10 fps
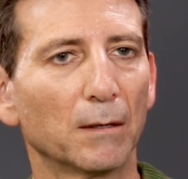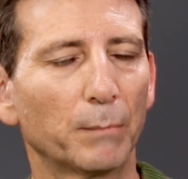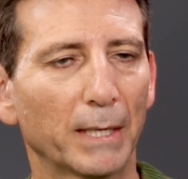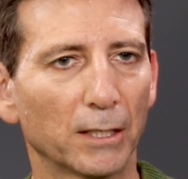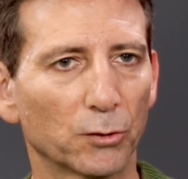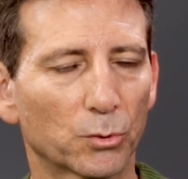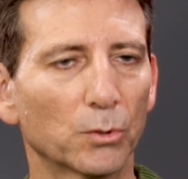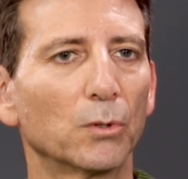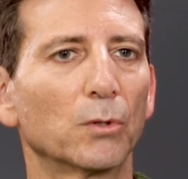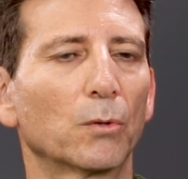But in
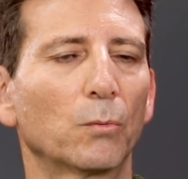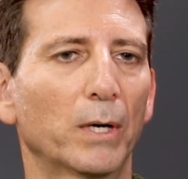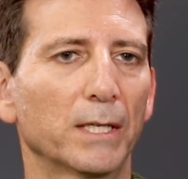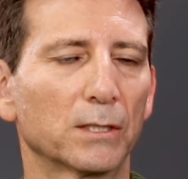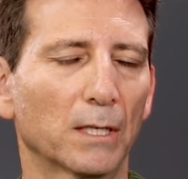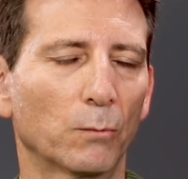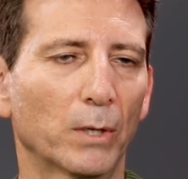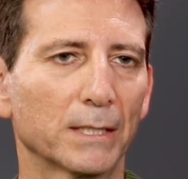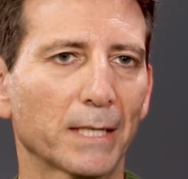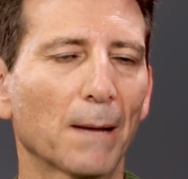truth, what
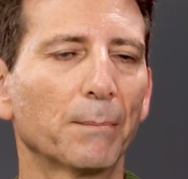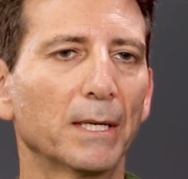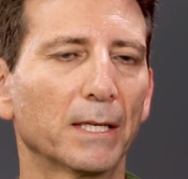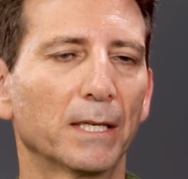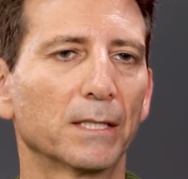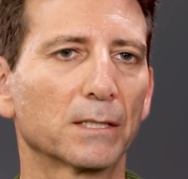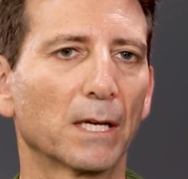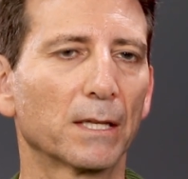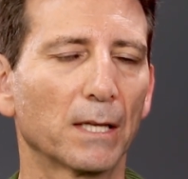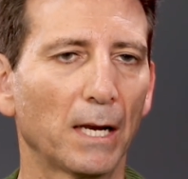is happening is
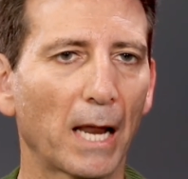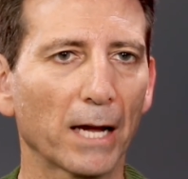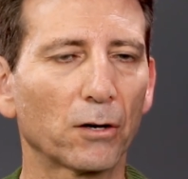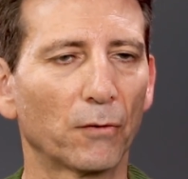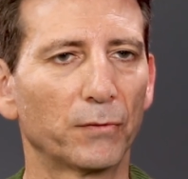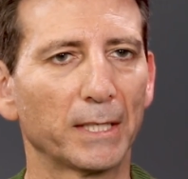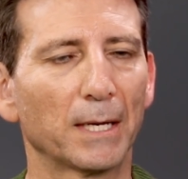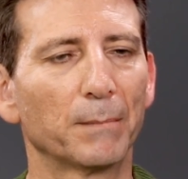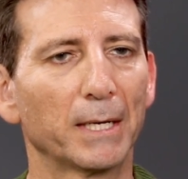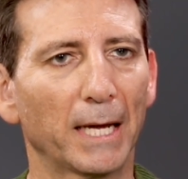the lack of the
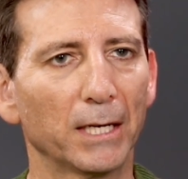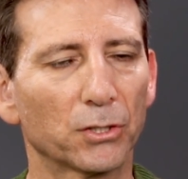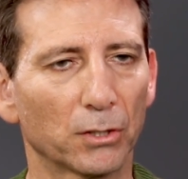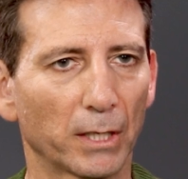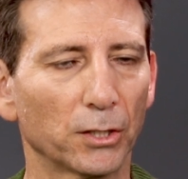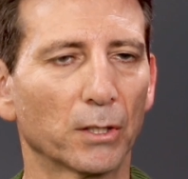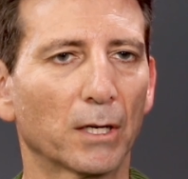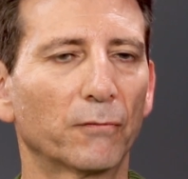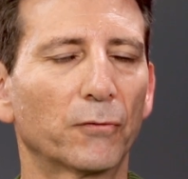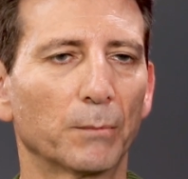emanation that you
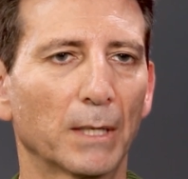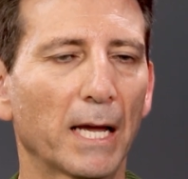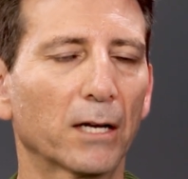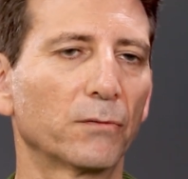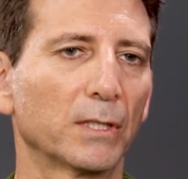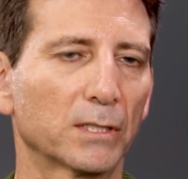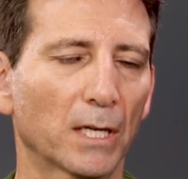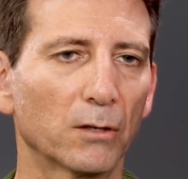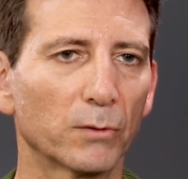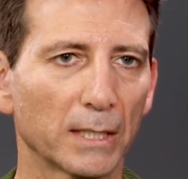come from, the lack of
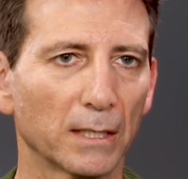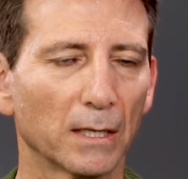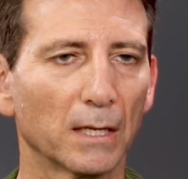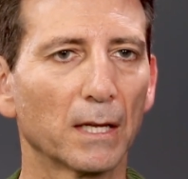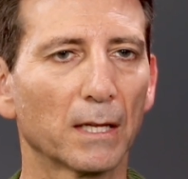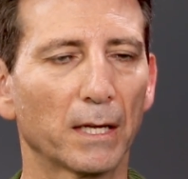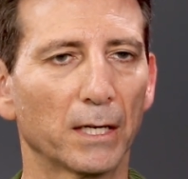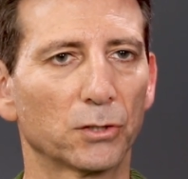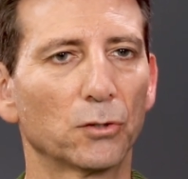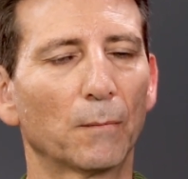integrity that
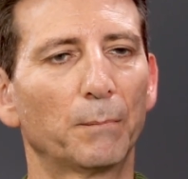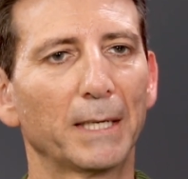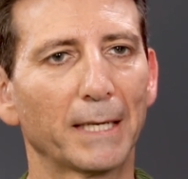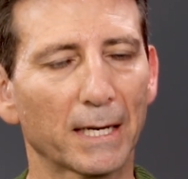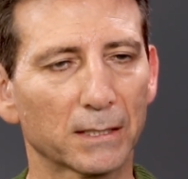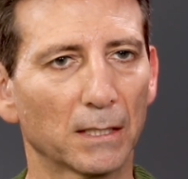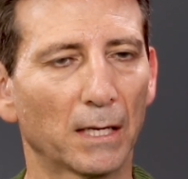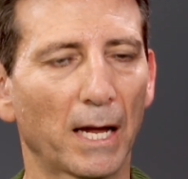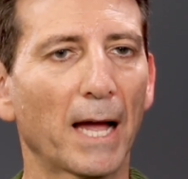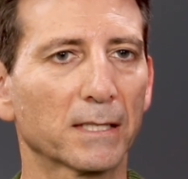is not being
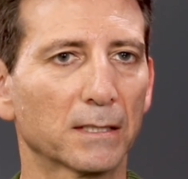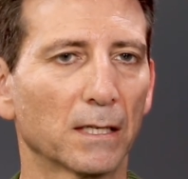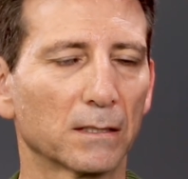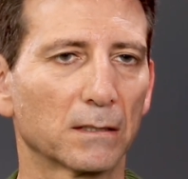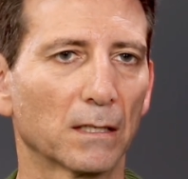accessed.